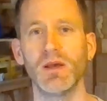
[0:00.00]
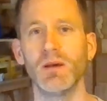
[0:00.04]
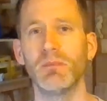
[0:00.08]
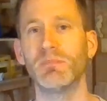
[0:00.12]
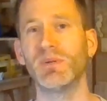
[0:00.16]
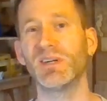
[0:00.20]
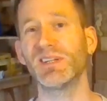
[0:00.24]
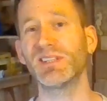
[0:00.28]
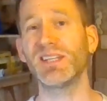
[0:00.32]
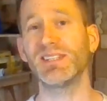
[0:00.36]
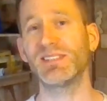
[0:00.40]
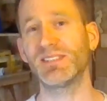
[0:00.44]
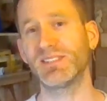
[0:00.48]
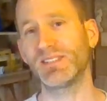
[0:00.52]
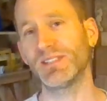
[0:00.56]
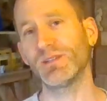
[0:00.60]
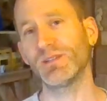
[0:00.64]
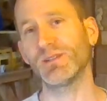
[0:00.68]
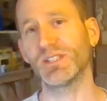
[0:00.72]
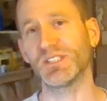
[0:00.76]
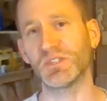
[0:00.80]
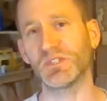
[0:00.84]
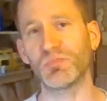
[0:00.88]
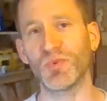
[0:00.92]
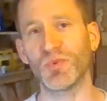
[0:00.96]
but it still
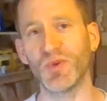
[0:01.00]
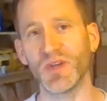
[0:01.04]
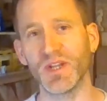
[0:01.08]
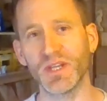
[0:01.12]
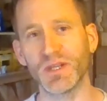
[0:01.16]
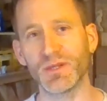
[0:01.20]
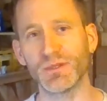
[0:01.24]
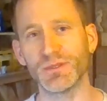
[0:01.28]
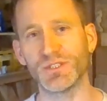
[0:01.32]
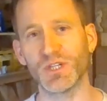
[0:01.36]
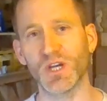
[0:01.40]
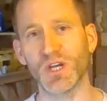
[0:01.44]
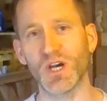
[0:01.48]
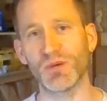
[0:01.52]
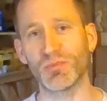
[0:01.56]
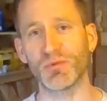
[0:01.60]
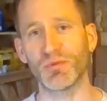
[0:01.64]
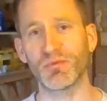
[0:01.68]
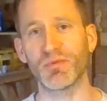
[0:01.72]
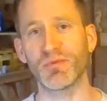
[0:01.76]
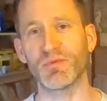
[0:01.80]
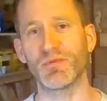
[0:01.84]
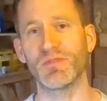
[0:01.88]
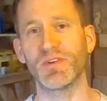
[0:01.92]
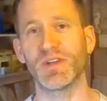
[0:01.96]
does a pretty good job of
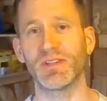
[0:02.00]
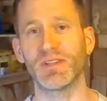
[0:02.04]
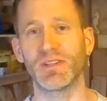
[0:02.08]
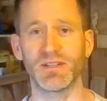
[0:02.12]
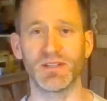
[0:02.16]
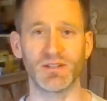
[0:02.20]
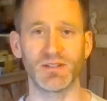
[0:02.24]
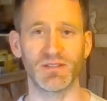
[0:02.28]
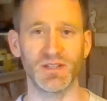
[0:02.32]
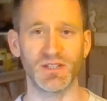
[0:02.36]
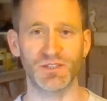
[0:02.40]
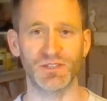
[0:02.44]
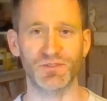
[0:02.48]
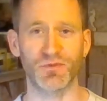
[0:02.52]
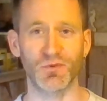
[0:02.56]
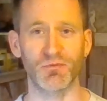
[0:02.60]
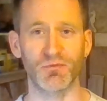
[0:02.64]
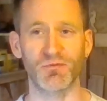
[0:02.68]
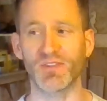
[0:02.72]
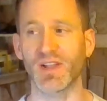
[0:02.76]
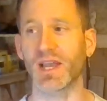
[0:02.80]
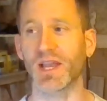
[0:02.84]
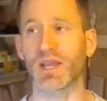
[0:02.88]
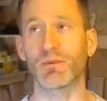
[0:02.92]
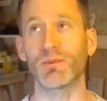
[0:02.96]
preventing the dust from
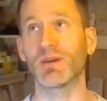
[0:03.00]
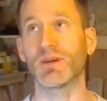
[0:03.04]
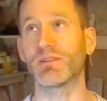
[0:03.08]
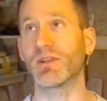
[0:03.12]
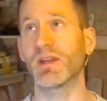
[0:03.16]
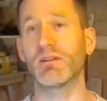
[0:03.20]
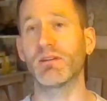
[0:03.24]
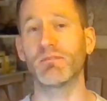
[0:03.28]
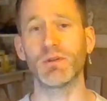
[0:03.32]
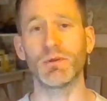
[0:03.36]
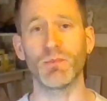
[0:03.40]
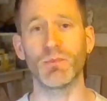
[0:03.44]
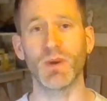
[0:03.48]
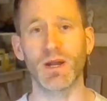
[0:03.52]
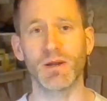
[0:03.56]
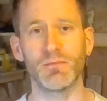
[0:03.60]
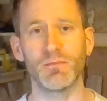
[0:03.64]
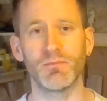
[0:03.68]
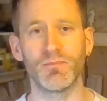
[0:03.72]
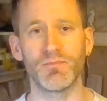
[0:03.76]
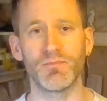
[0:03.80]
flying around everywhere.